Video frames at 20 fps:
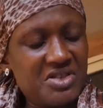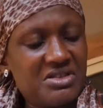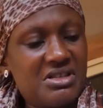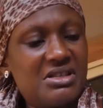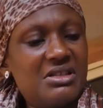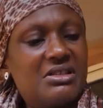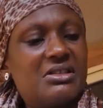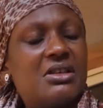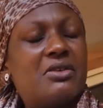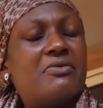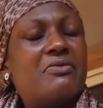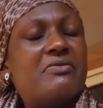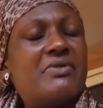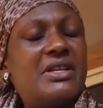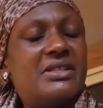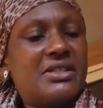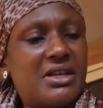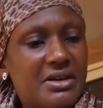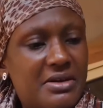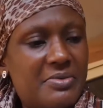This is a
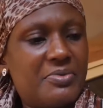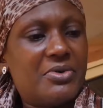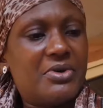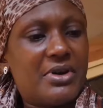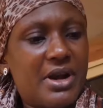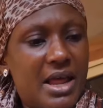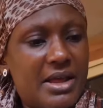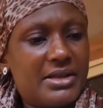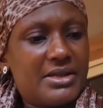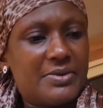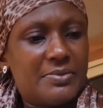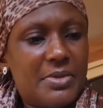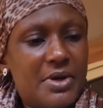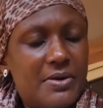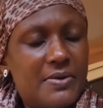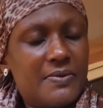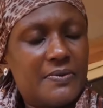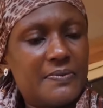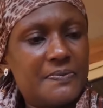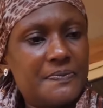very terrible
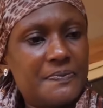nightmare.